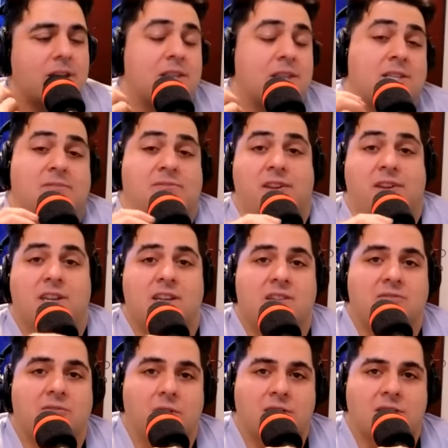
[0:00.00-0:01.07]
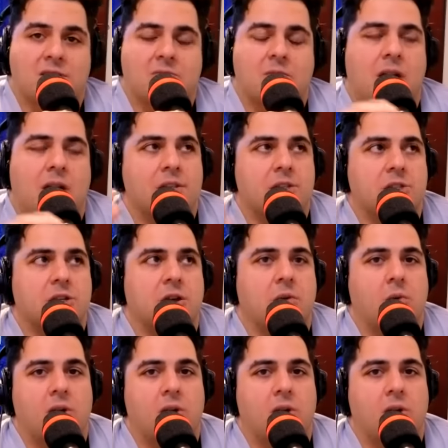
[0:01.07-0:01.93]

of the definitive voices on this show.